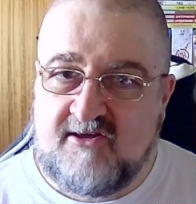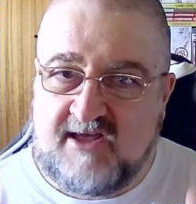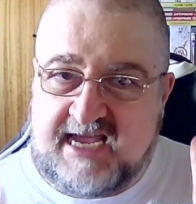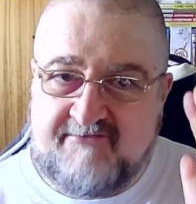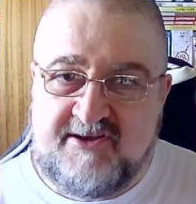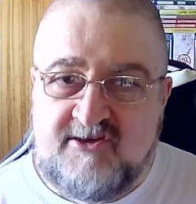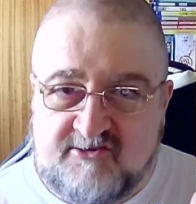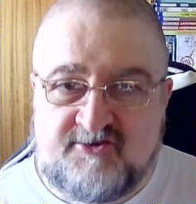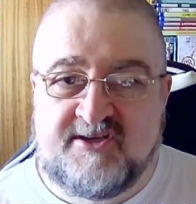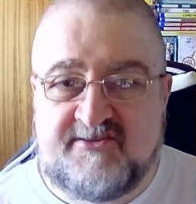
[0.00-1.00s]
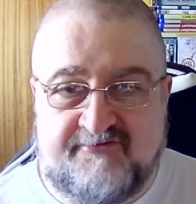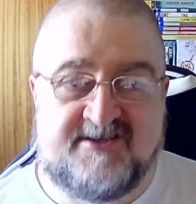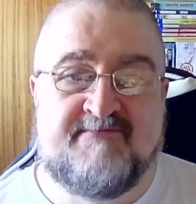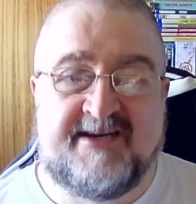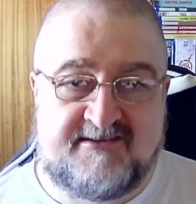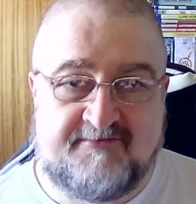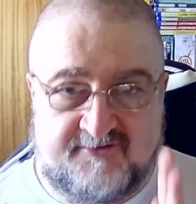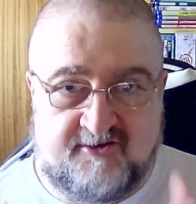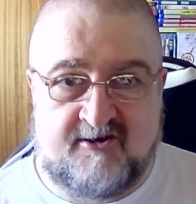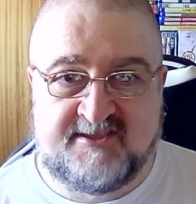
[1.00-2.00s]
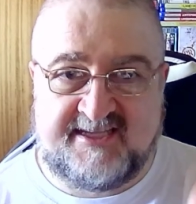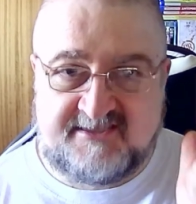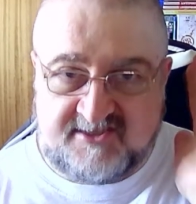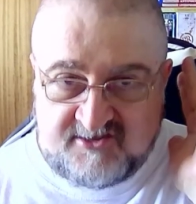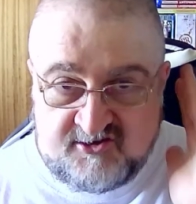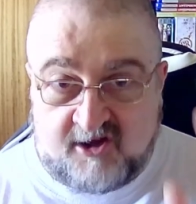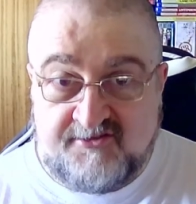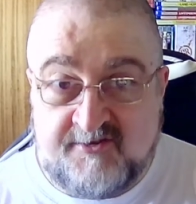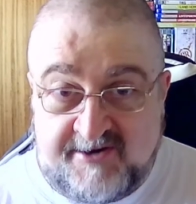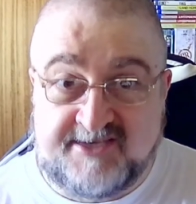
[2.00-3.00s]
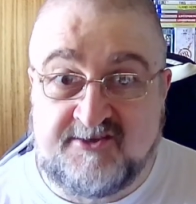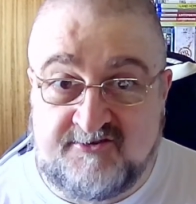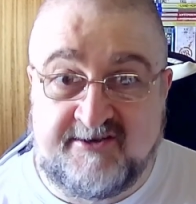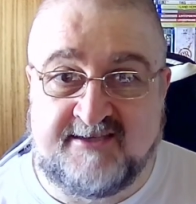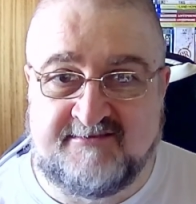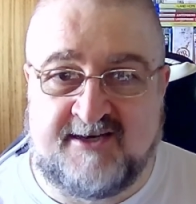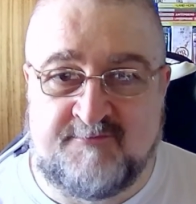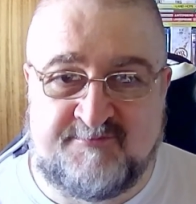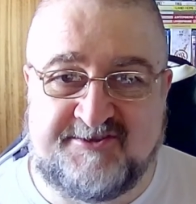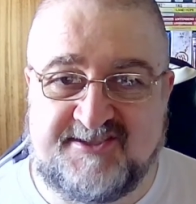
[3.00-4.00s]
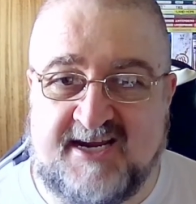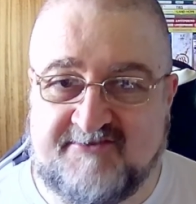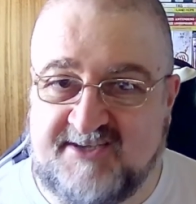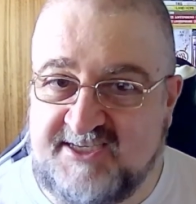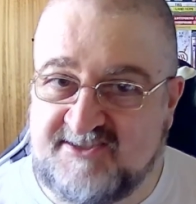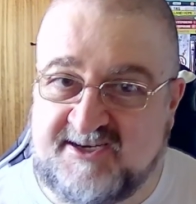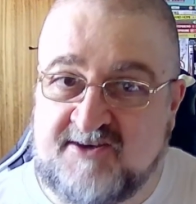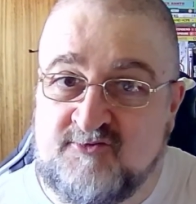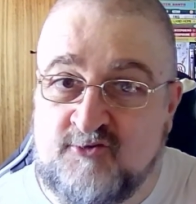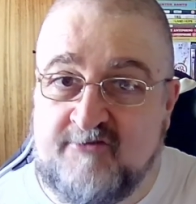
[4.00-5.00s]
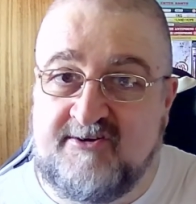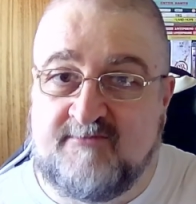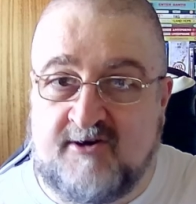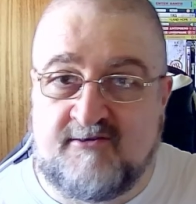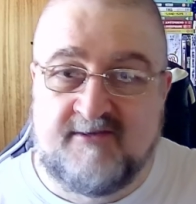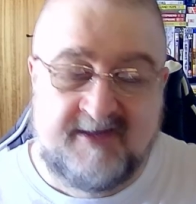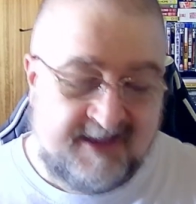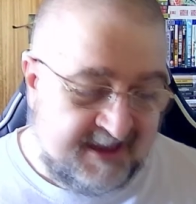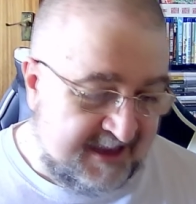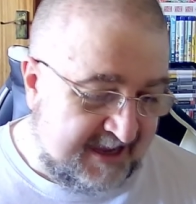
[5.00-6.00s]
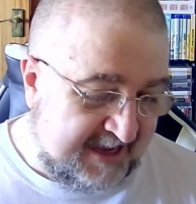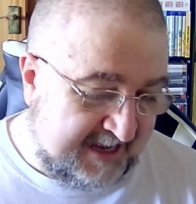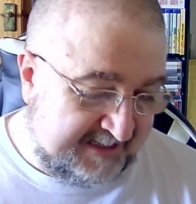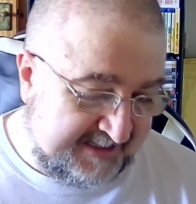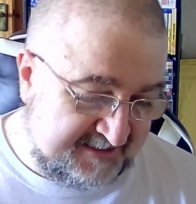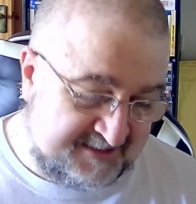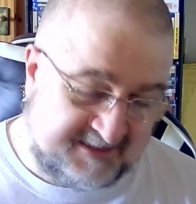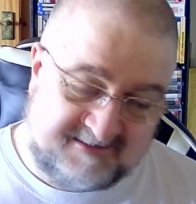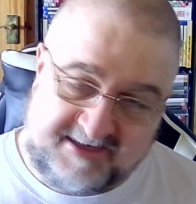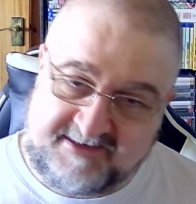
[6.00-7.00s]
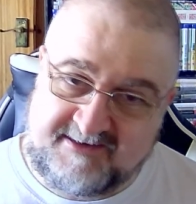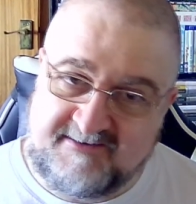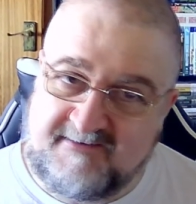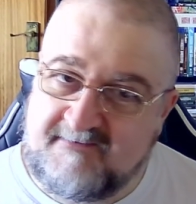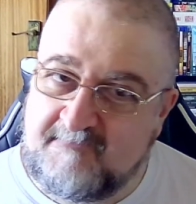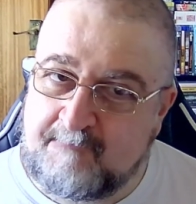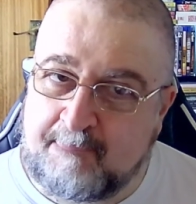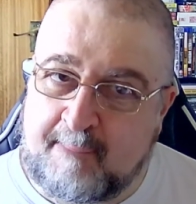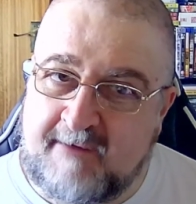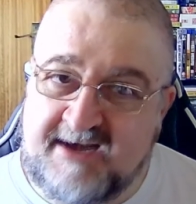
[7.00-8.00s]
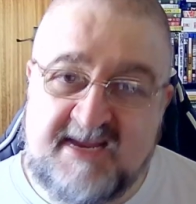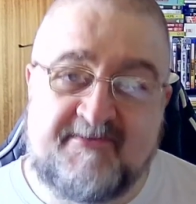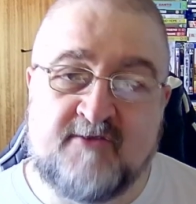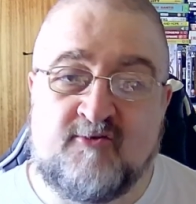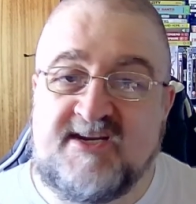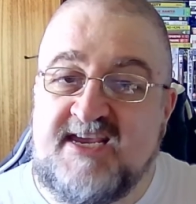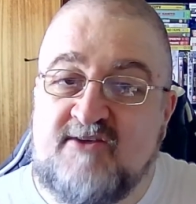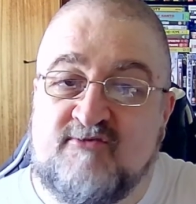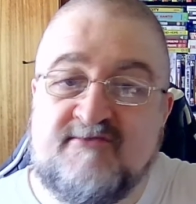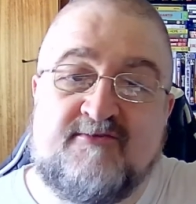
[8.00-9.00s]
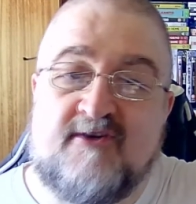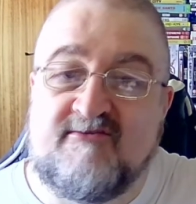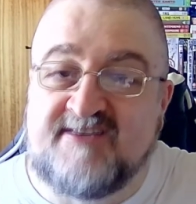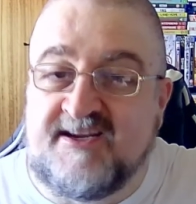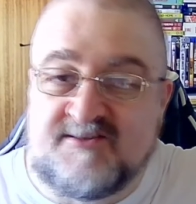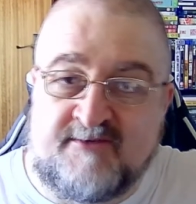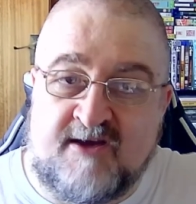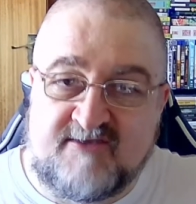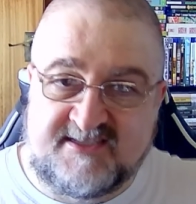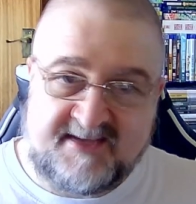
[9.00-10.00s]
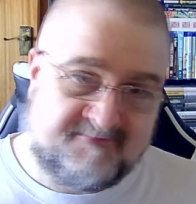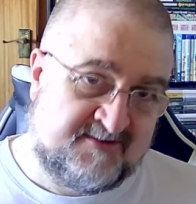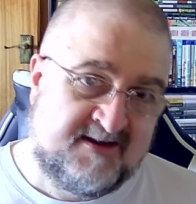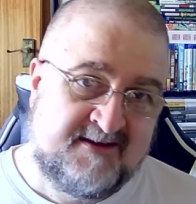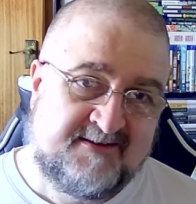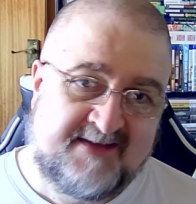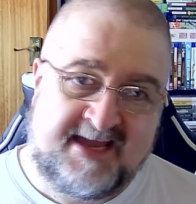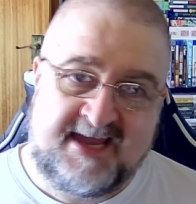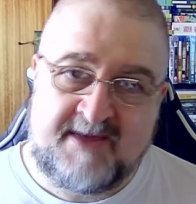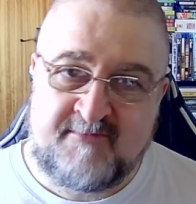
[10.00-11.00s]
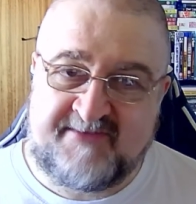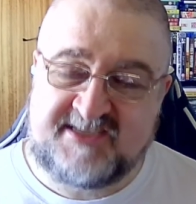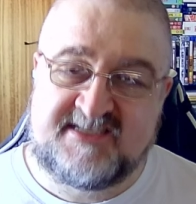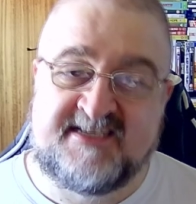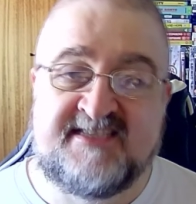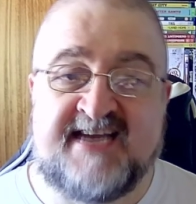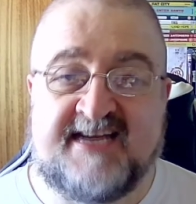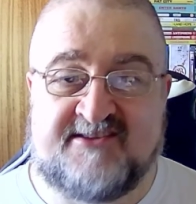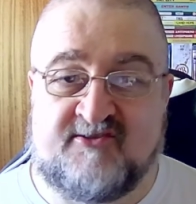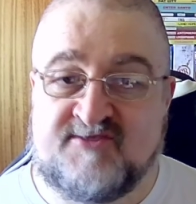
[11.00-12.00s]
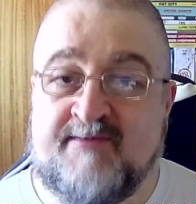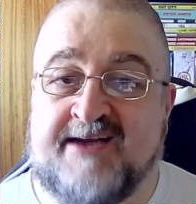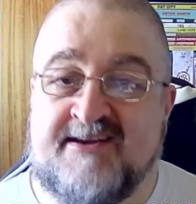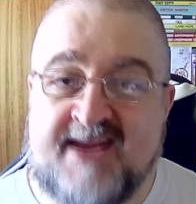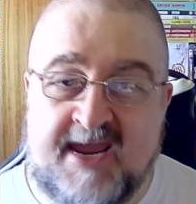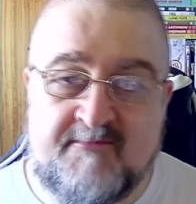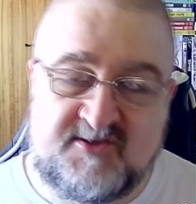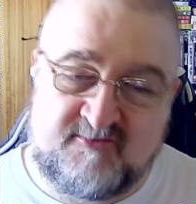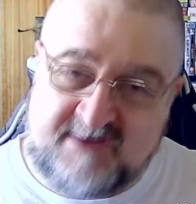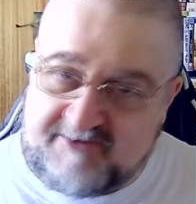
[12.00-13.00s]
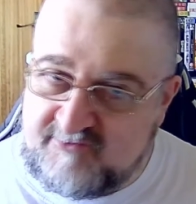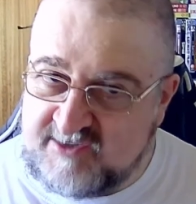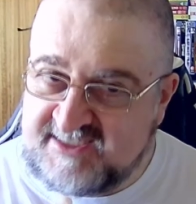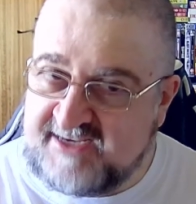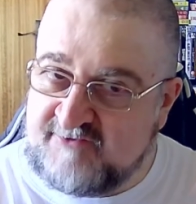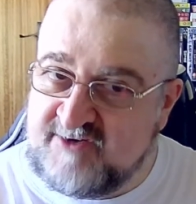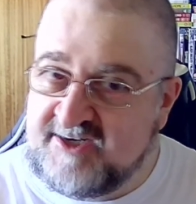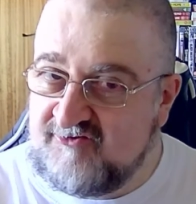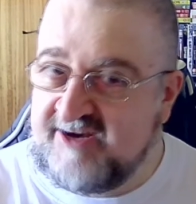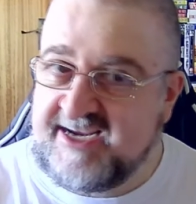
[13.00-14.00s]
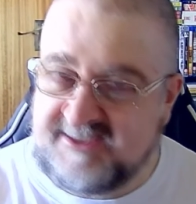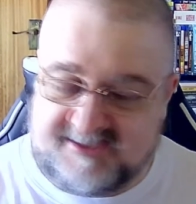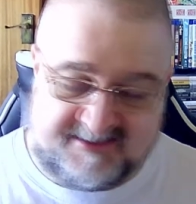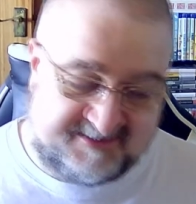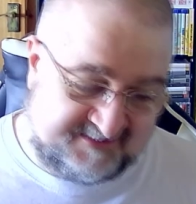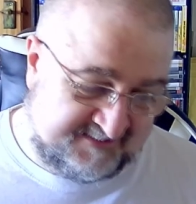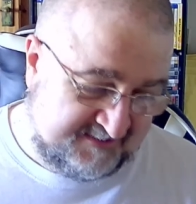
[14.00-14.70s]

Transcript: everything you're doing is fundamentally flawed. This is not the way to do it. Albert Brooks' character, he's like ignoring them all. And it's just like, and they've got their own ego involved in it as well, because they've, this is a disaster that looks bad in them. So everyone's got their own interests, and